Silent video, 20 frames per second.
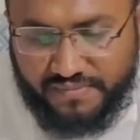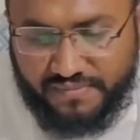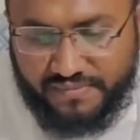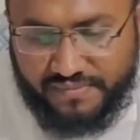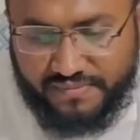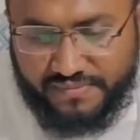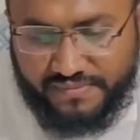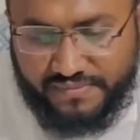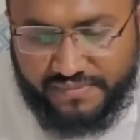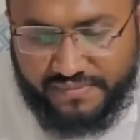
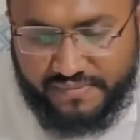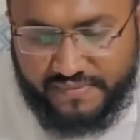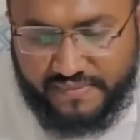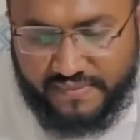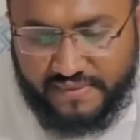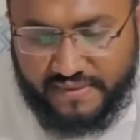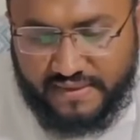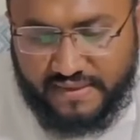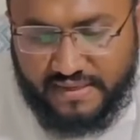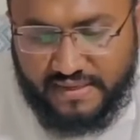
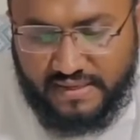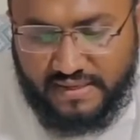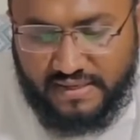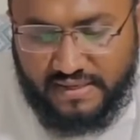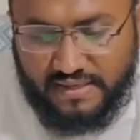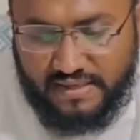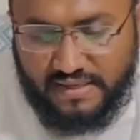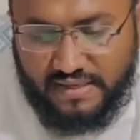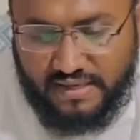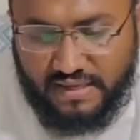
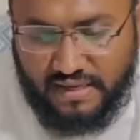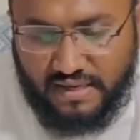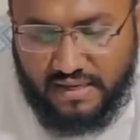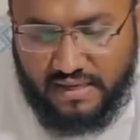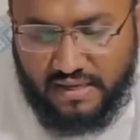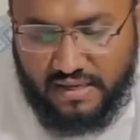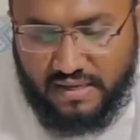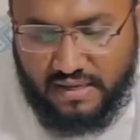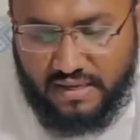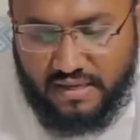Nobody speaks.